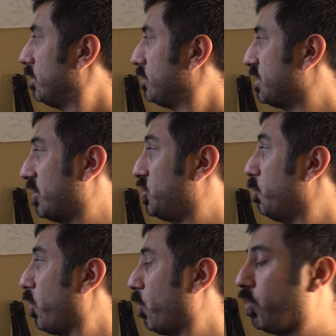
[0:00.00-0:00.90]
it's not
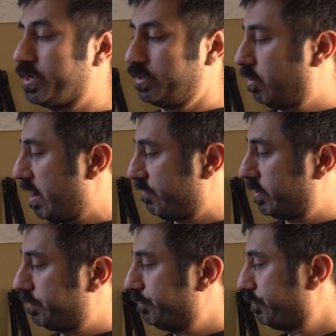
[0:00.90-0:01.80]
2.1, you don't have
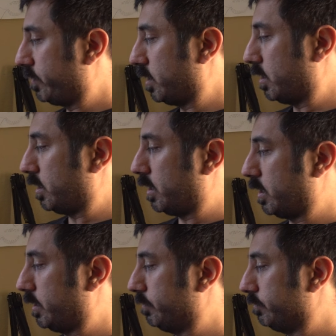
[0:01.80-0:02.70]
a
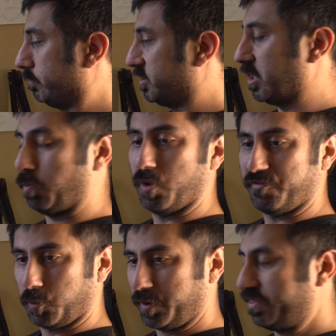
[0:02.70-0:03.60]
uh,
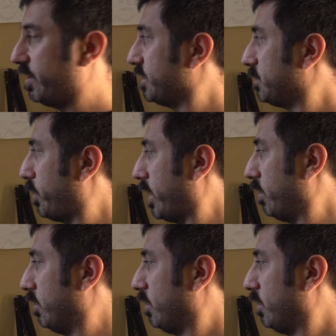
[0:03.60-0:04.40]
subwoofer with this, but